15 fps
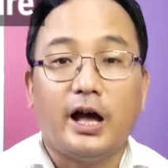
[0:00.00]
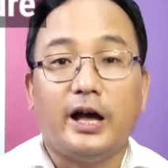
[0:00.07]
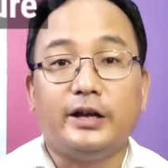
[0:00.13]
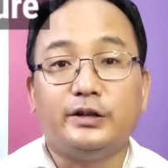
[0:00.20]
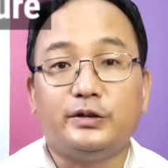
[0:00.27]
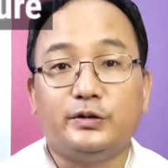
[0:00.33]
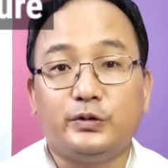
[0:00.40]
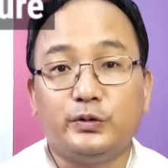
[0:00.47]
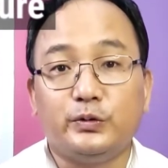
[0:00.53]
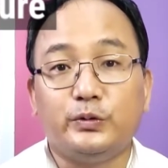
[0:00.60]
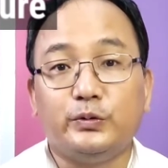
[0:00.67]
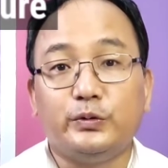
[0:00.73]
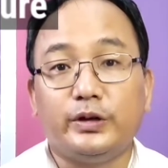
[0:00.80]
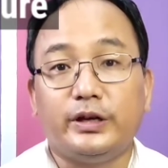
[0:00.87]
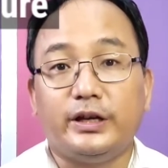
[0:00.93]
and
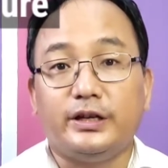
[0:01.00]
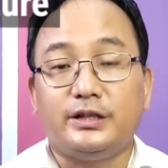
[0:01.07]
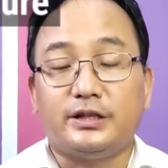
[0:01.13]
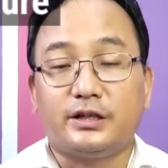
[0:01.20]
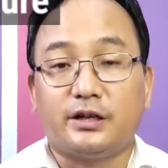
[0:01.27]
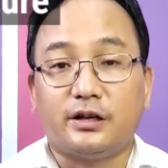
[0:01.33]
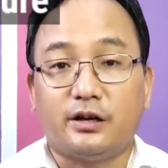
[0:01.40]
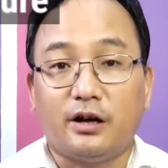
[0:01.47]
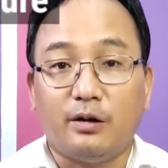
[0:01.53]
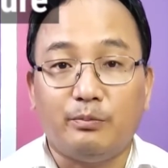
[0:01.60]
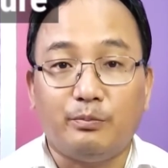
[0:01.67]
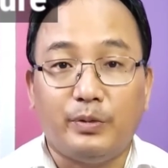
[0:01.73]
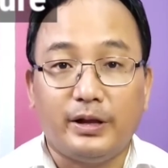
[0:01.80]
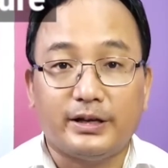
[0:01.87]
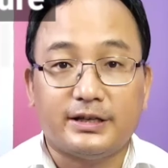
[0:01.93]
two is
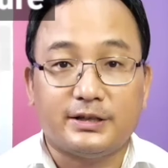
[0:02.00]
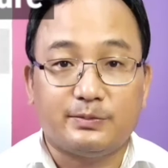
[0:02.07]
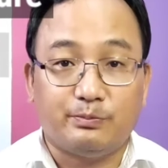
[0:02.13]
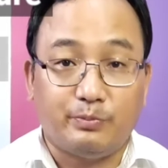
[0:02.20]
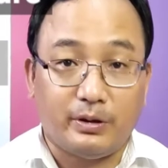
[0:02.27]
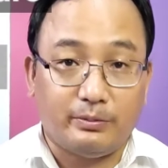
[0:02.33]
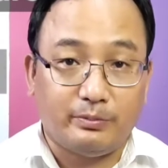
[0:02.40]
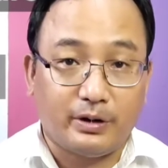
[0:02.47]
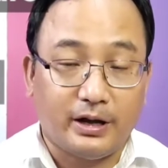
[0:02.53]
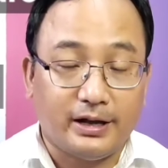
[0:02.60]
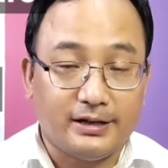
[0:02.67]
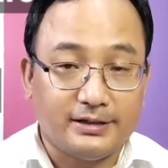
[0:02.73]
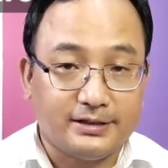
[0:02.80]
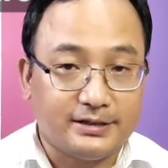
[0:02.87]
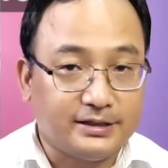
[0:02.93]
complex
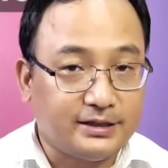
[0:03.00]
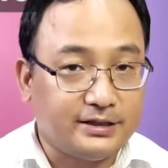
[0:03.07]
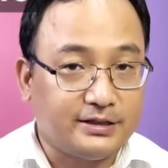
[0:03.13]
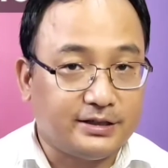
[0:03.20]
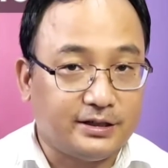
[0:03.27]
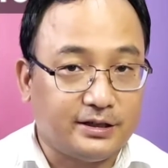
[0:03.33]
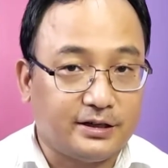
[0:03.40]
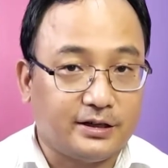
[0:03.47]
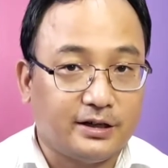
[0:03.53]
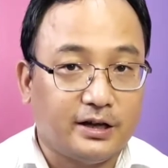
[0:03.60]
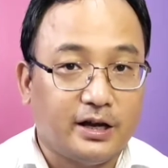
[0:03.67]
febrile seizure.